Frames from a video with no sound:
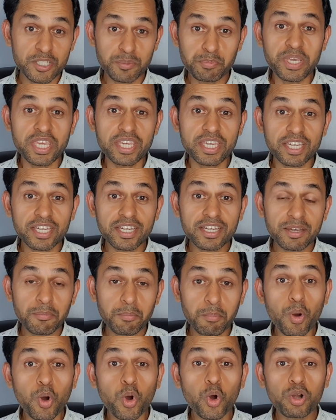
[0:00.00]

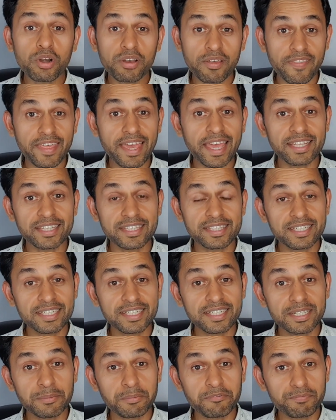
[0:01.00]
speaking more than
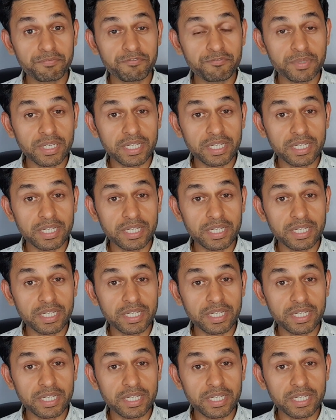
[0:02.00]
the